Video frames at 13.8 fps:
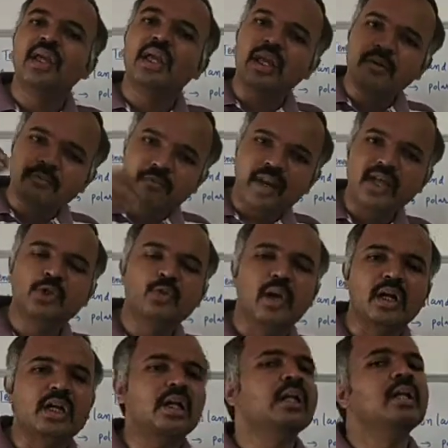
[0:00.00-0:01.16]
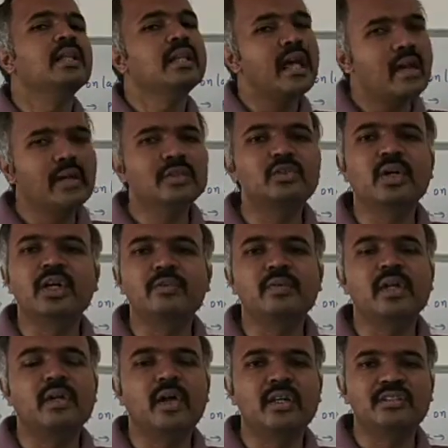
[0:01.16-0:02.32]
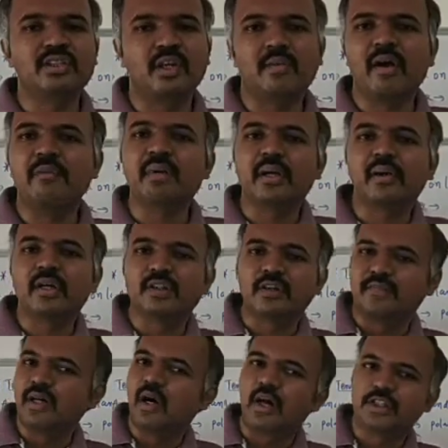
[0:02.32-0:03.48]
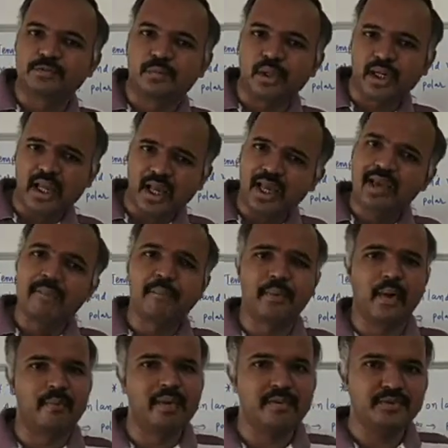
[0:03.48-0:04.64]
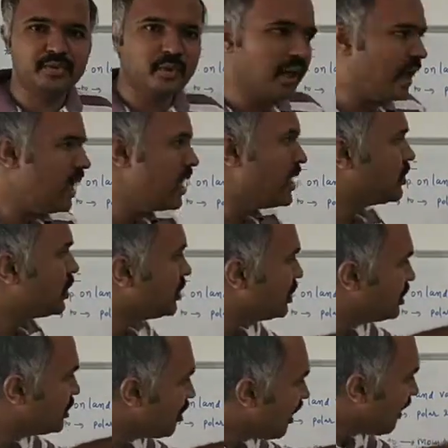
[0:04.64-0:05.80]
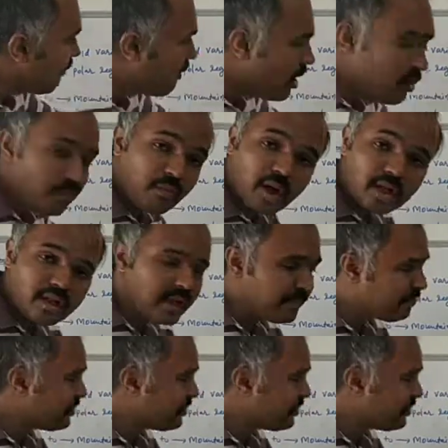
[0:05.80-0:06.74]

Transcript: in fresh water, then also it will not survive because of the osmotic problems. Okay, so this is all about water,